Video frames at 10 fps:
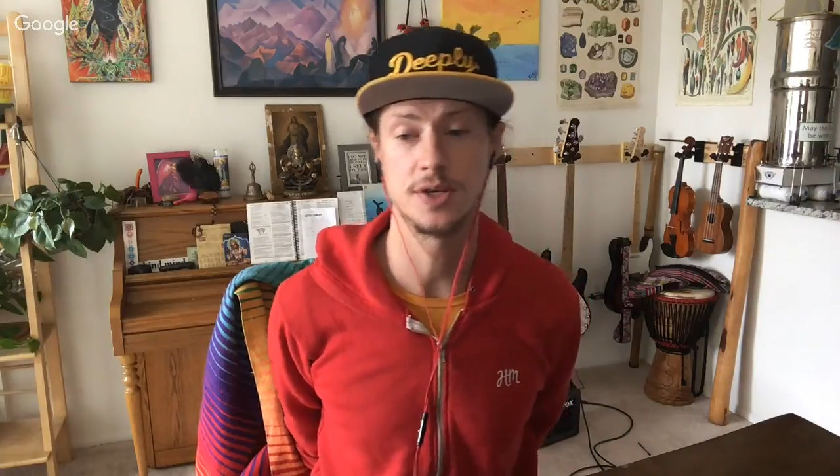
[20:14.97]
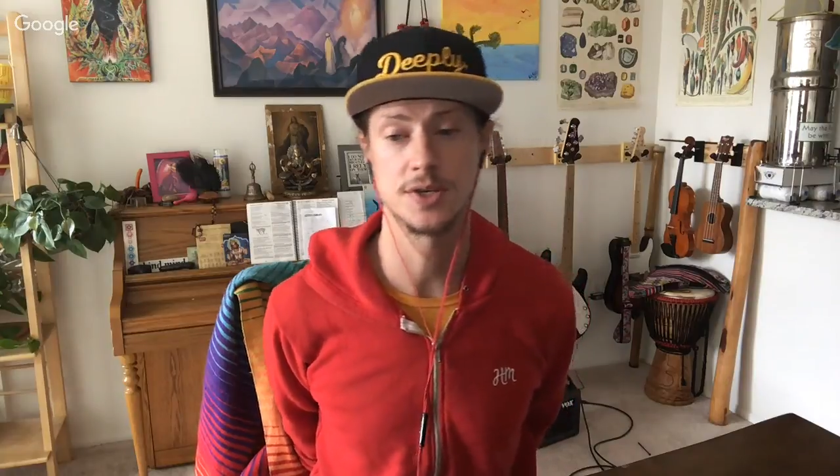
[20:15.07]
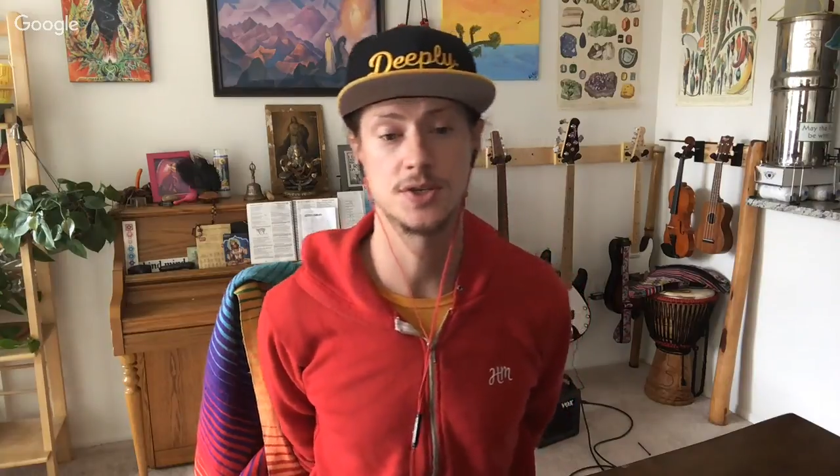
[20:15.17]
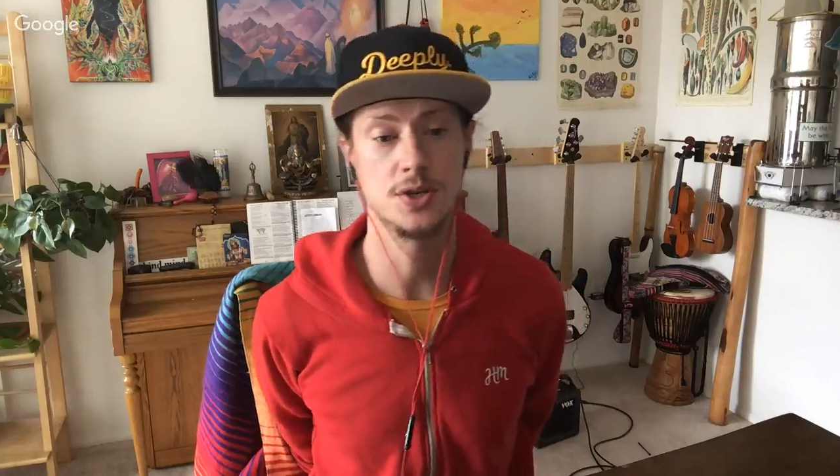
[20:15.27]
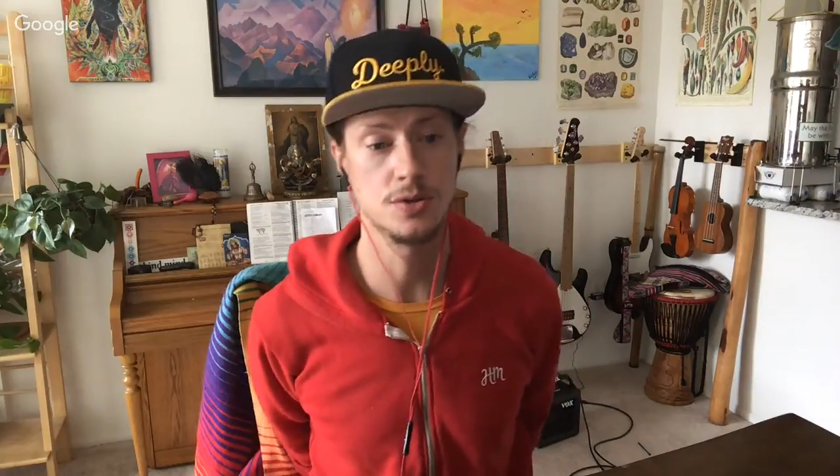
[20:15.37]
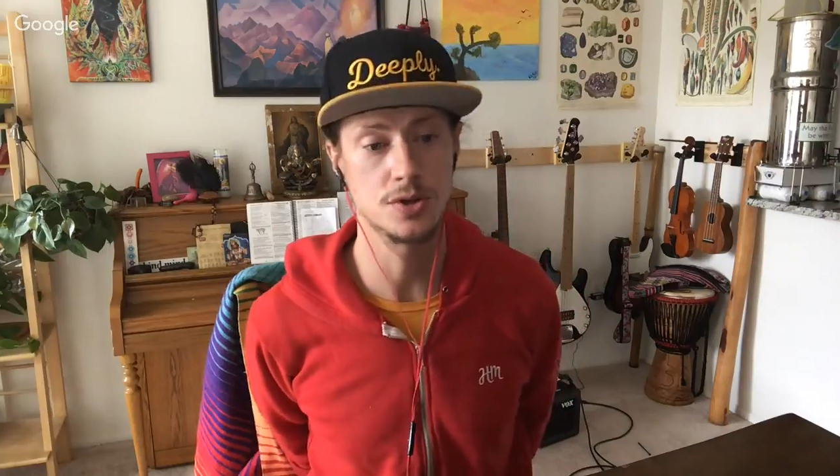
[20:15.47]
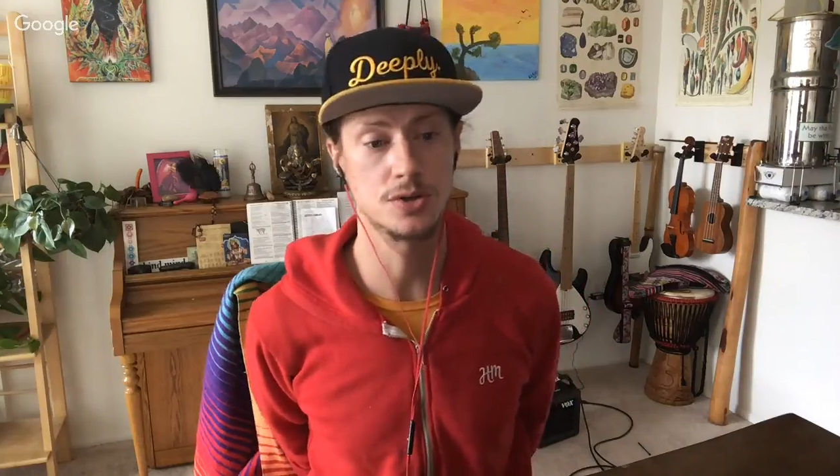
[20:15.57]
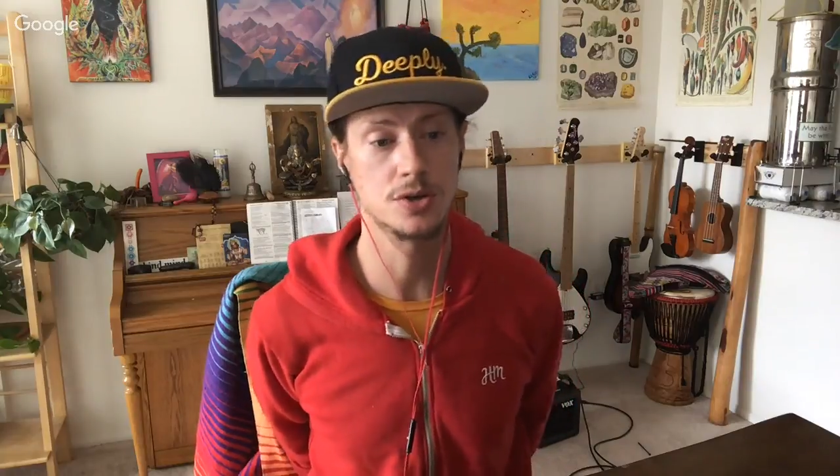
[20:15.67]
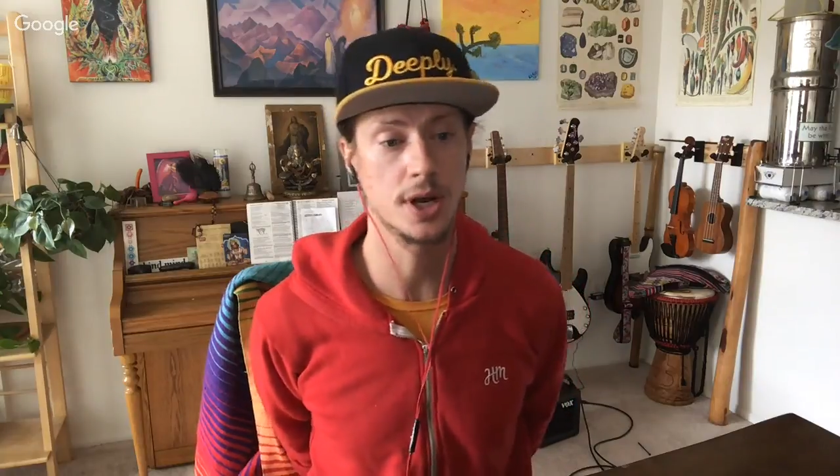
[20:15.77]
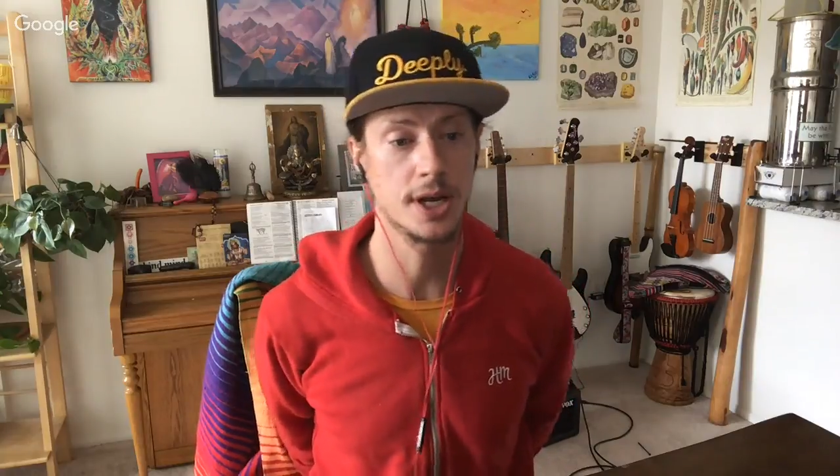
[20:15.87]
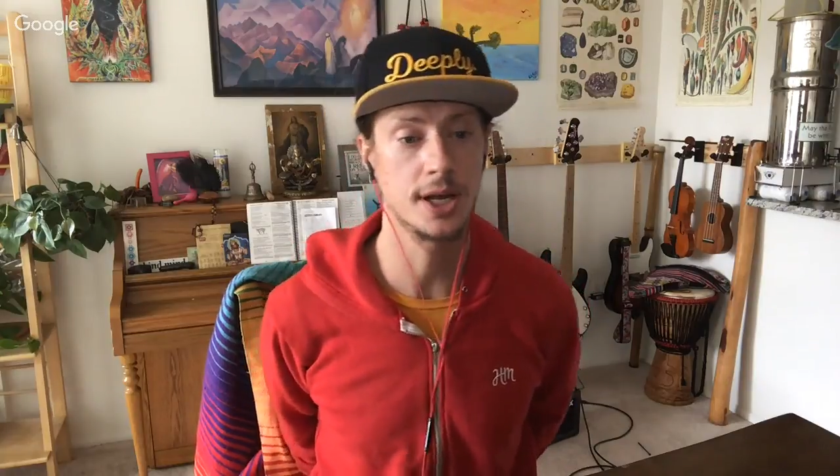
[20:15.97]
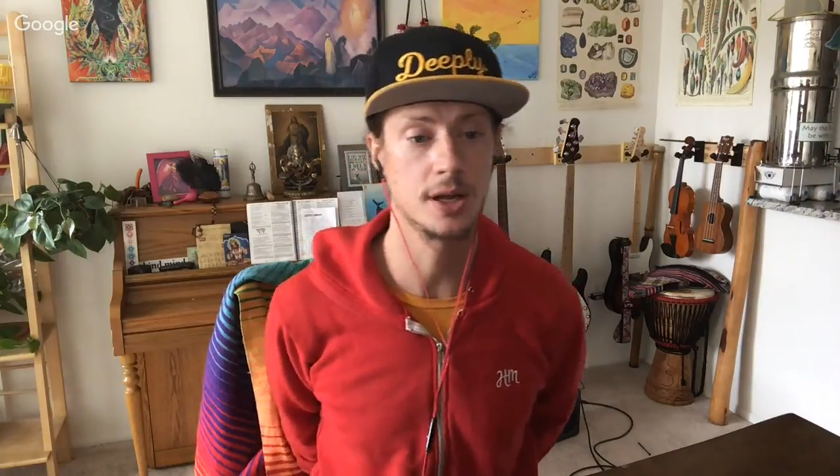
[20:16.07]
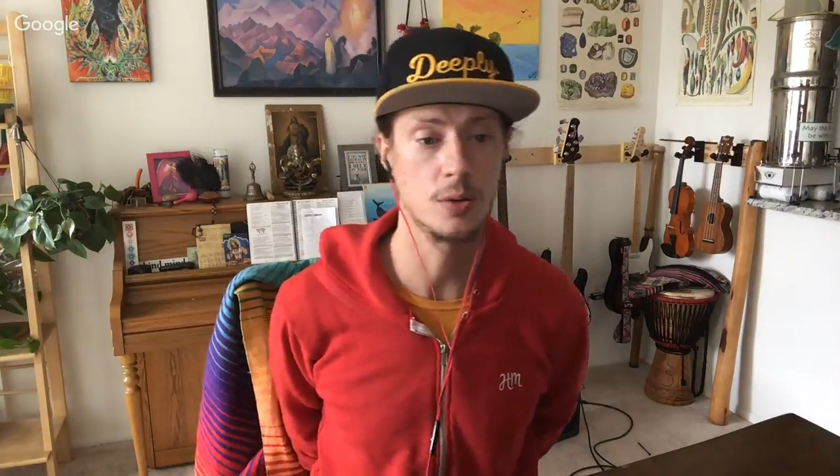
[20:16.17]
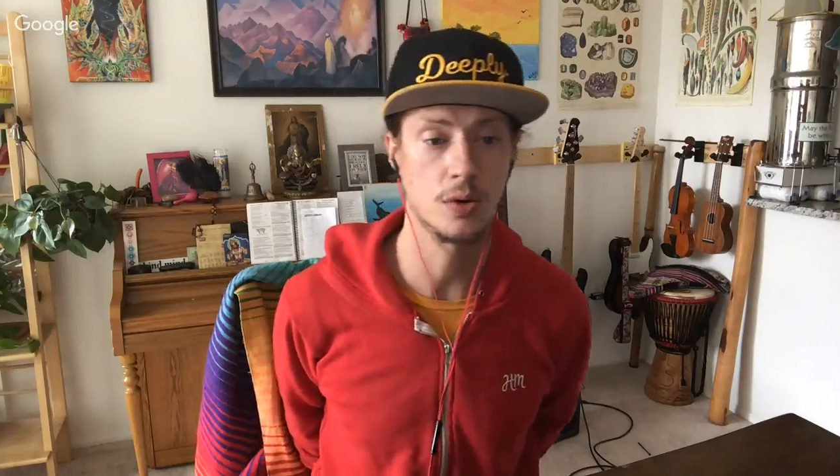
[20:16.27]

just user training